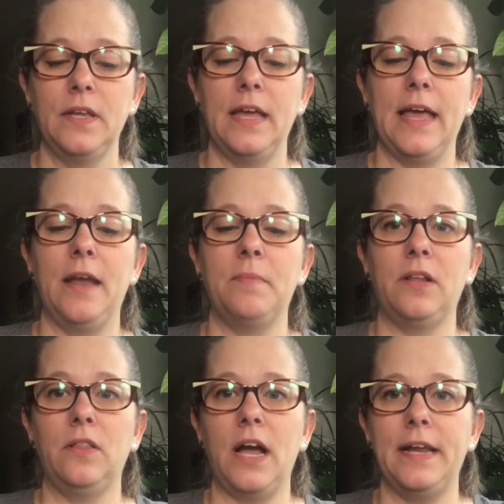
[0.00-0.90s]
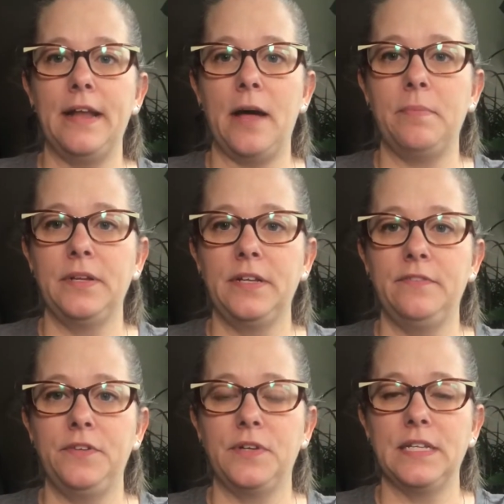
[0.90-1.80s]
and I'm going to line it up.
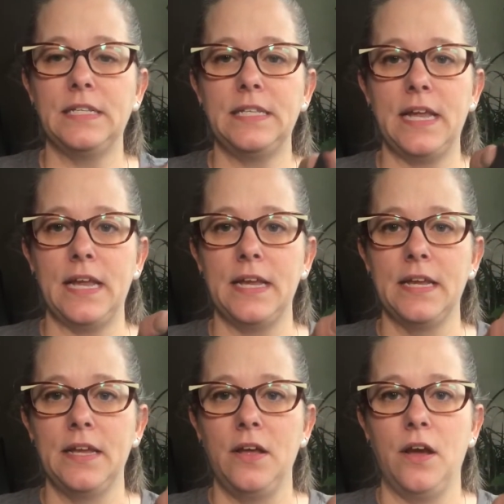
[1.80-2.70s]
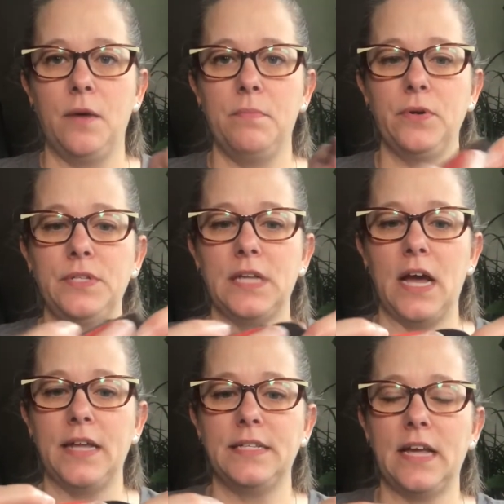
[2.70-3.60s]
If you can see on both
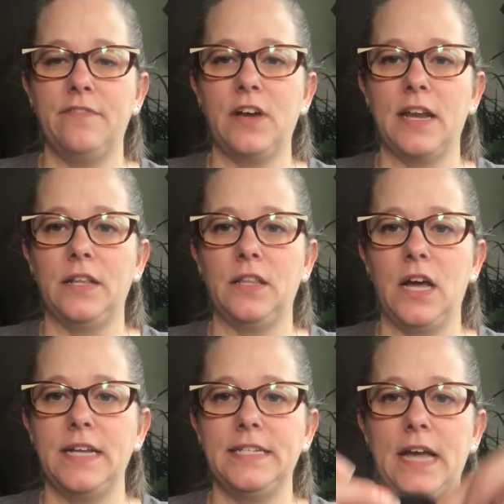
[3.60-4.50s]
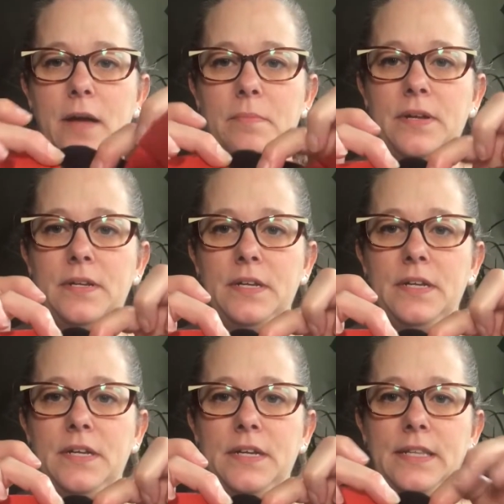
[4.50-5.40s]
sides, I've got it lined up
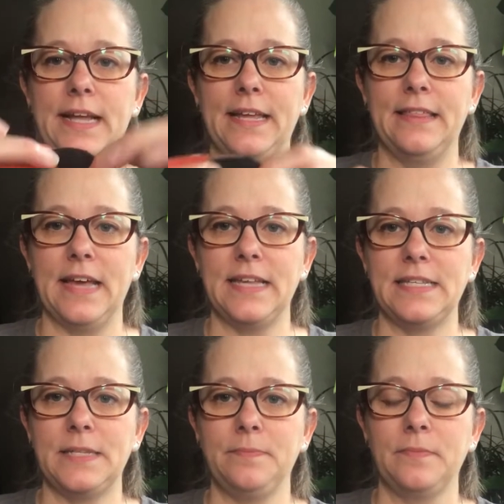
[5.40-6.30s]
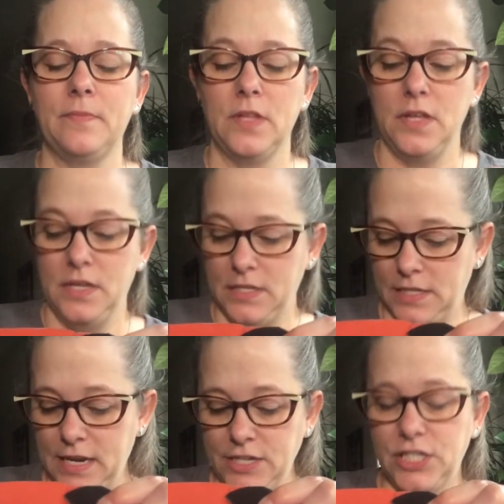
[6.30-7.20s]
like this. So
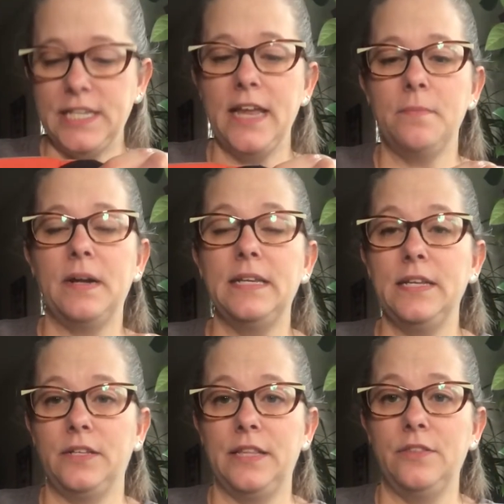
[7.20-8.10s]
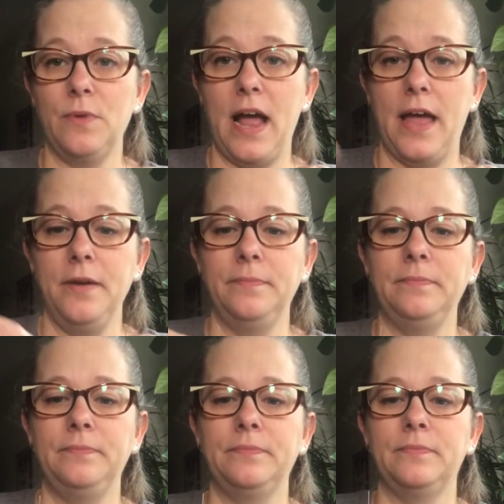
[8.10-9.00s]
then I just take my needle and thread,
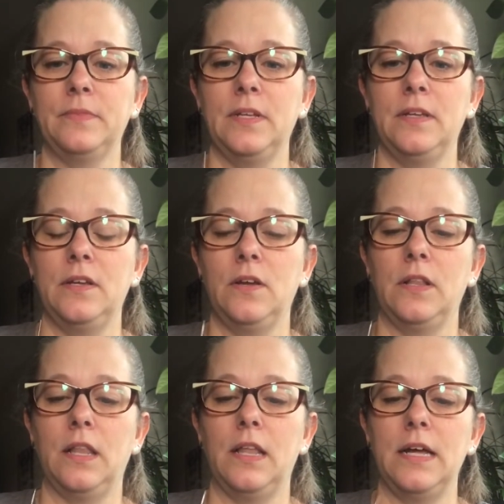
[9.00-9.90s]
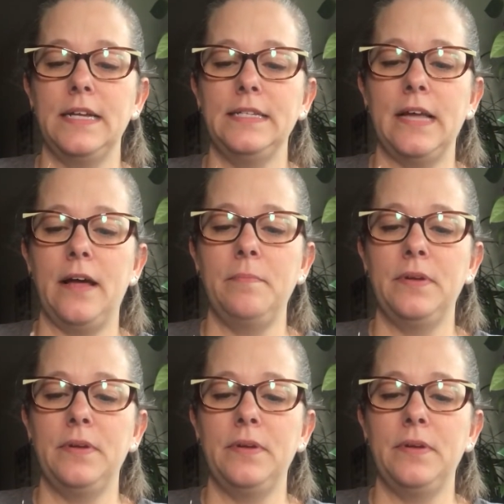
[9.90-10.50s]
lined up,